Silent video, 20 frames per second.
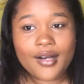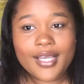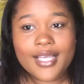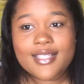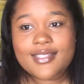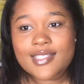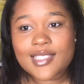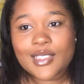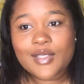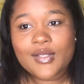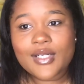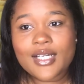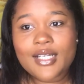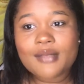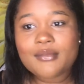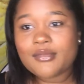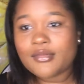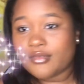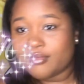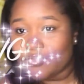
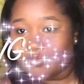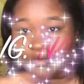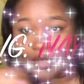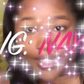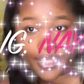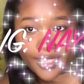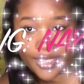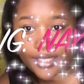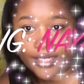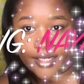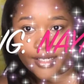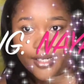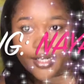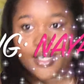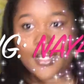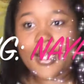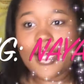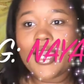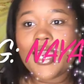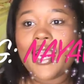Instagram right here,
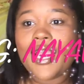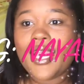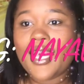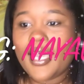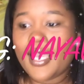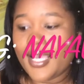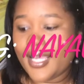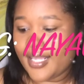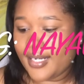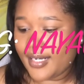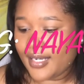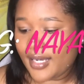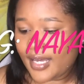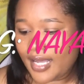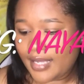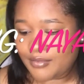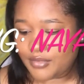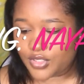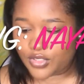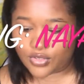and
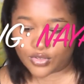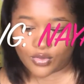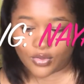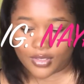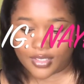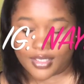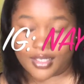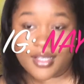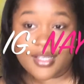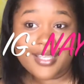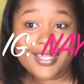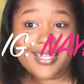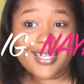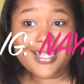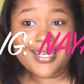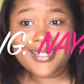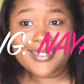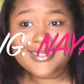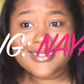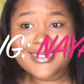I'm just gonna
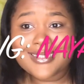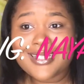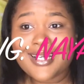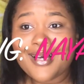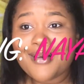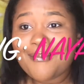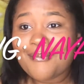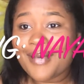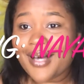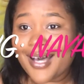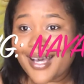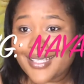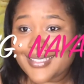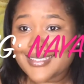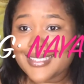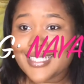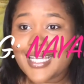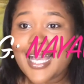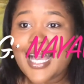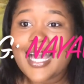get into the
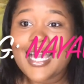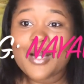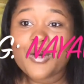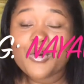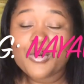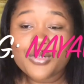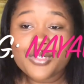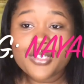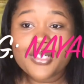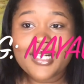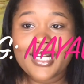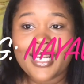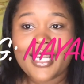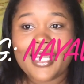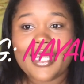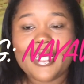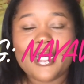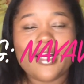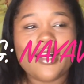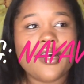unboxing. I ordered
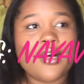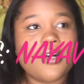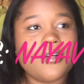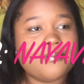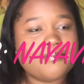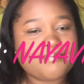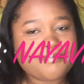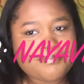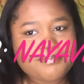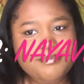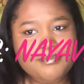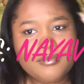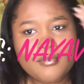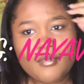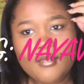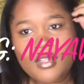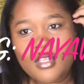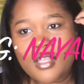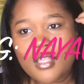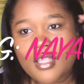a
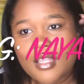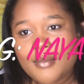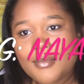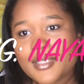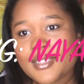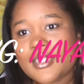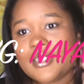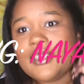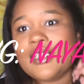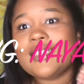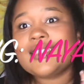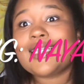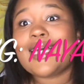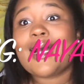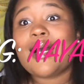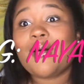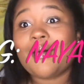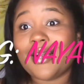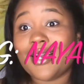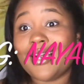let me tell you guys
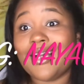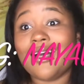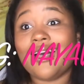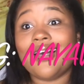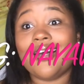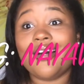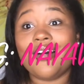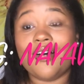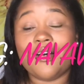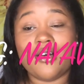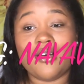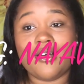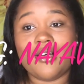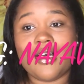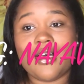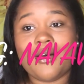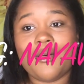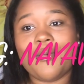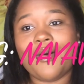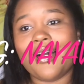how
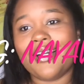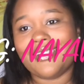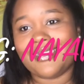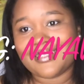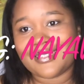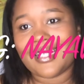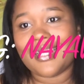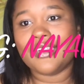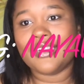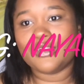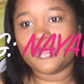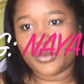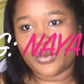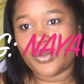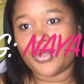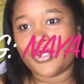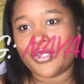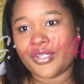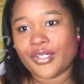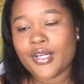I decided to
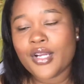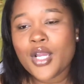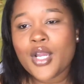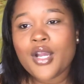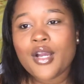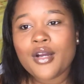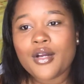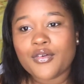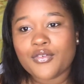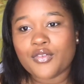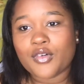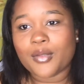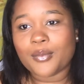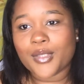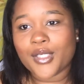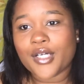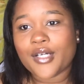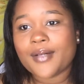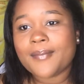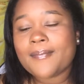order from
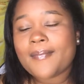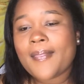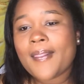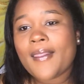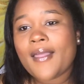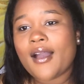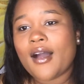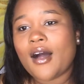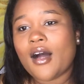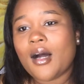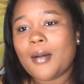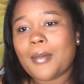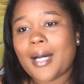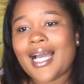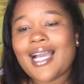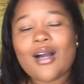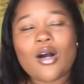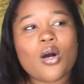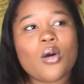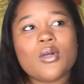her.
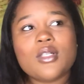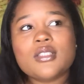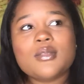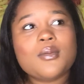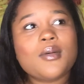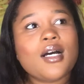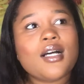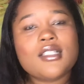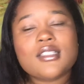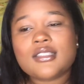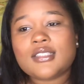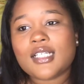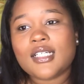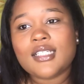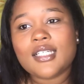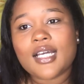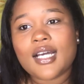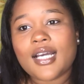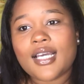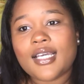I always watched
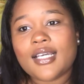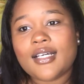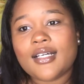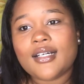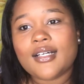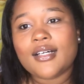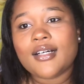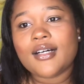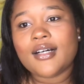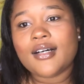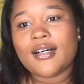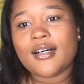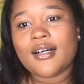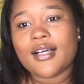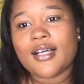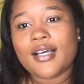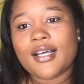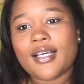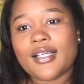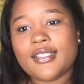Anaya
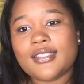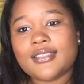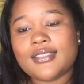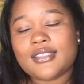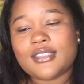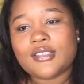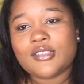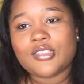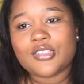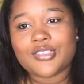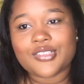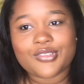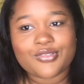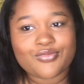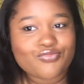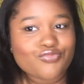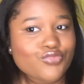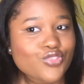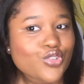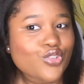as, you
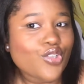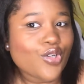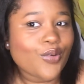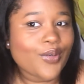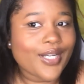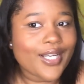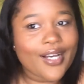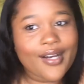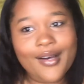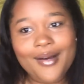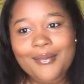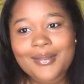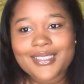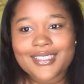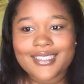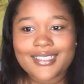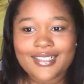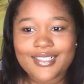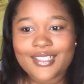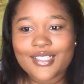know, growing up as
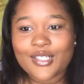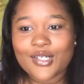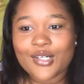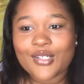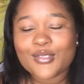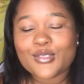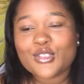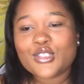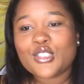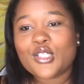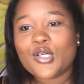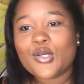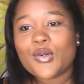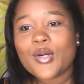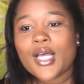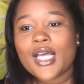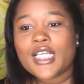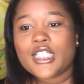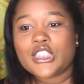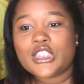a young girl. So
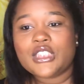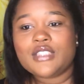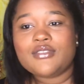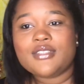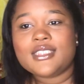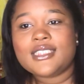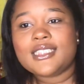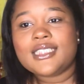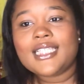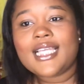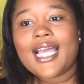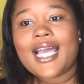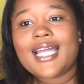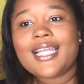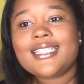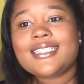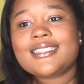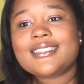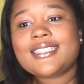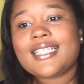she recently had
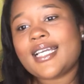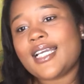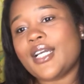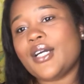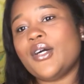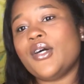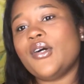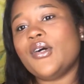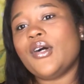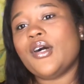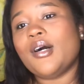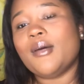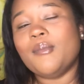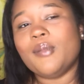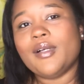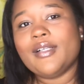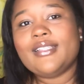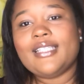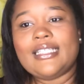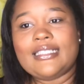a sale, a
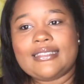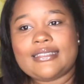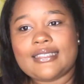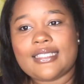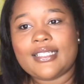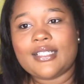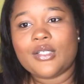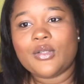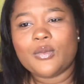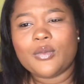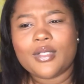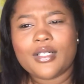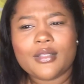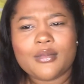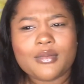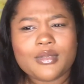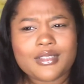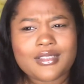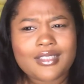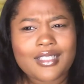birthday sale, where
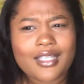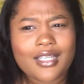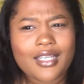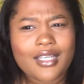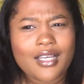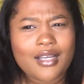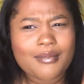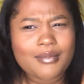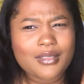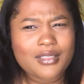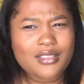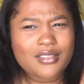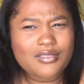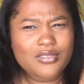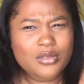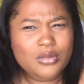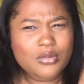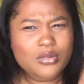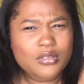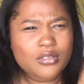it was like, I
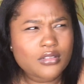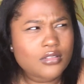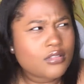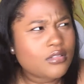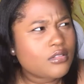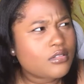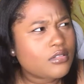believe it was